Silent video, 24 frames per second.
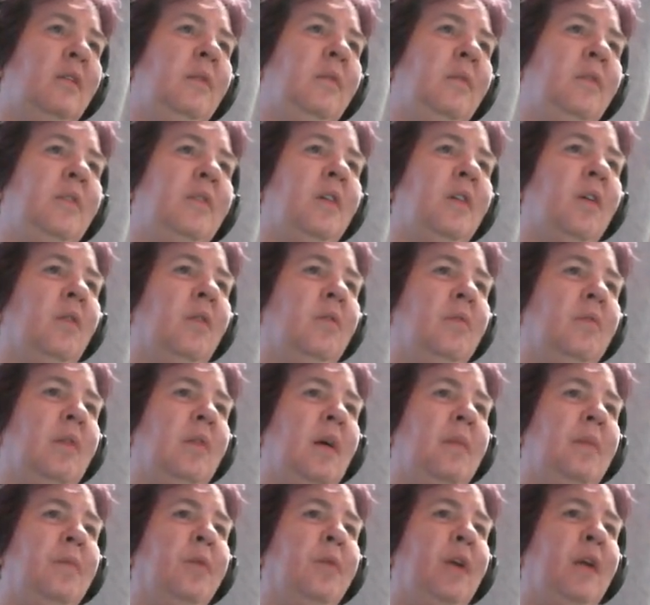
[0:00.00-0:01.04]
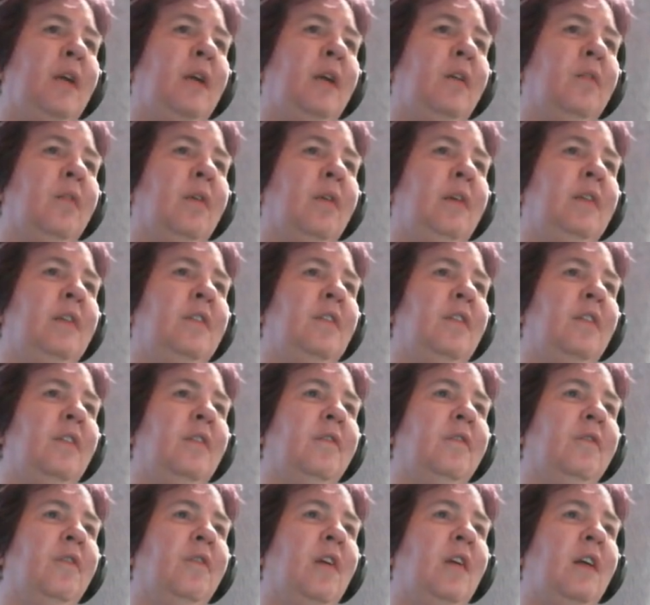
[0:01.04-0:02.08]
So I bring green to the
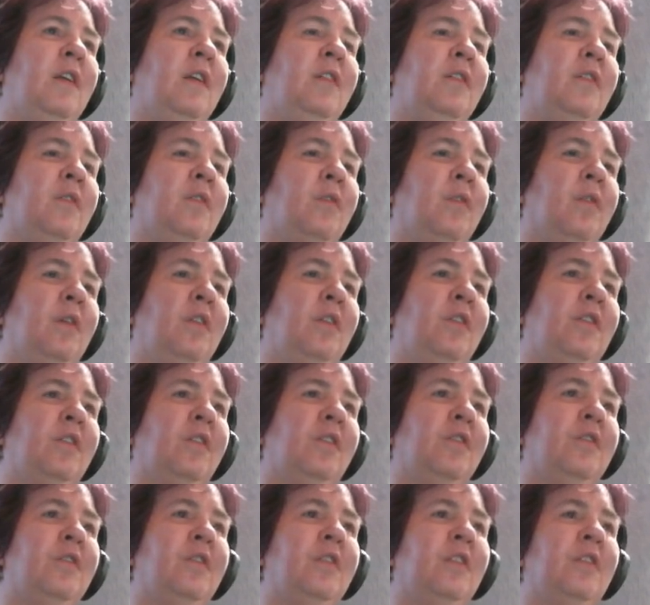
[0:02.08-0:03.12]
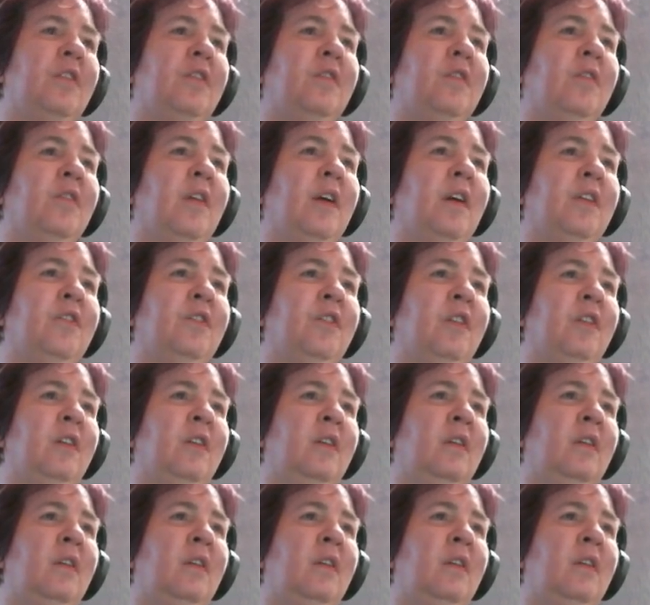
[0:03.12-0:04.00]
front, orange goes this direction.